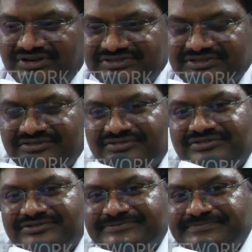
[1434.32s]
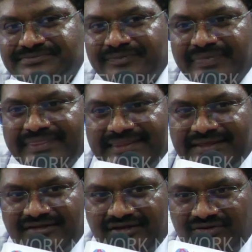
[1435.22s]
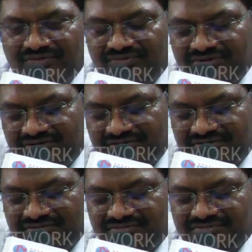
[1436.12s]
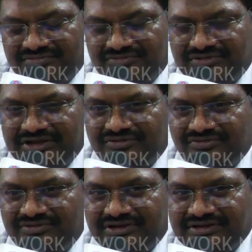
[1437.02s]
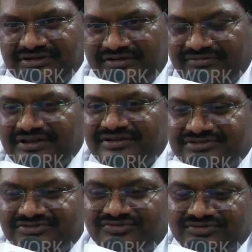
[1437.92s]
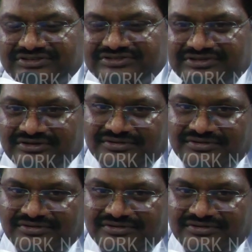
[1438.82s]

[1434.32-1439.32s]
diesel. Now, would like to create an awareness through this